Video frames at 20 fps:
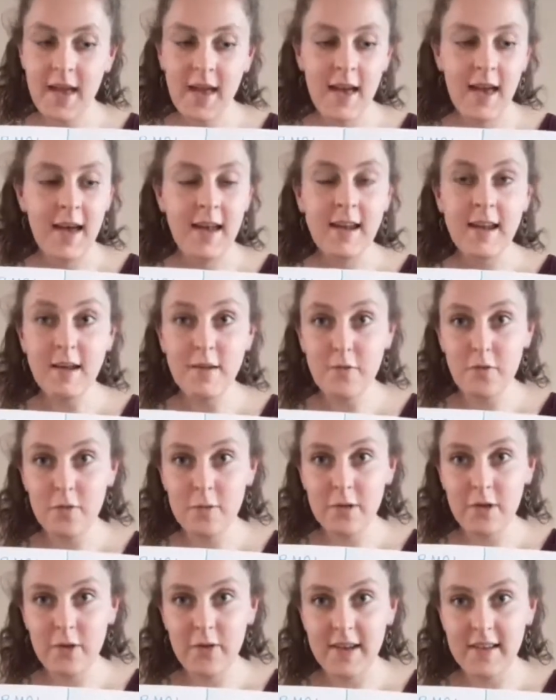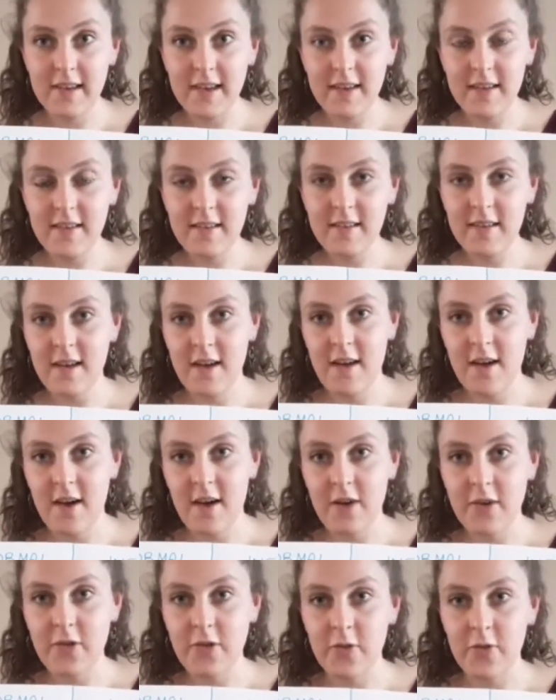And informal greetings
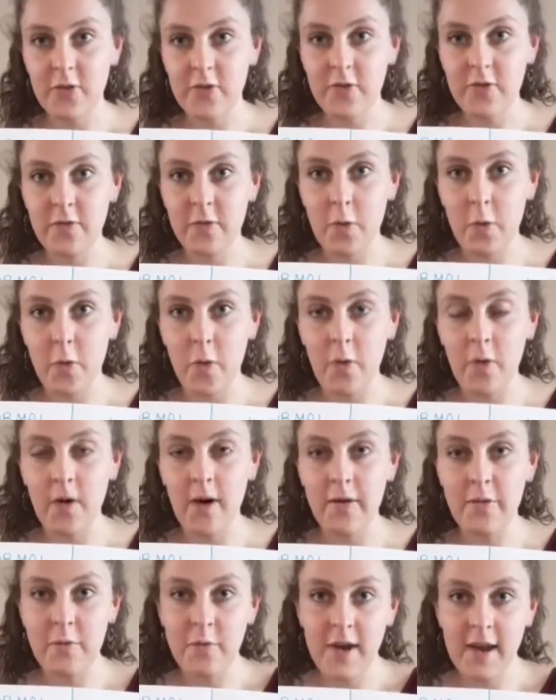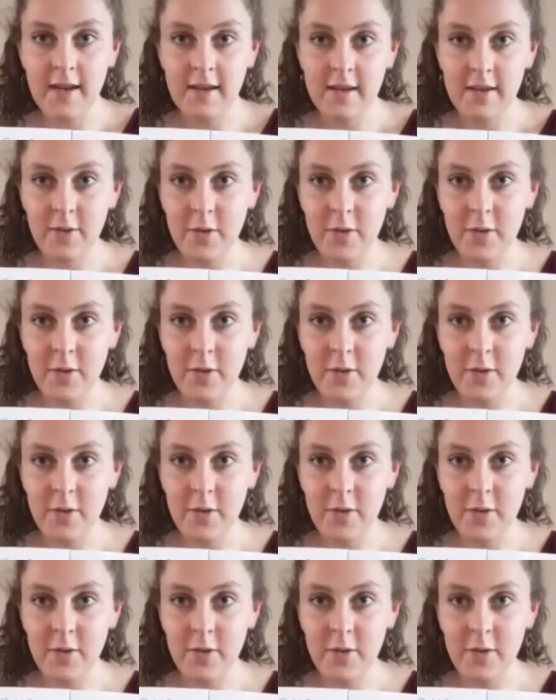are used for a friend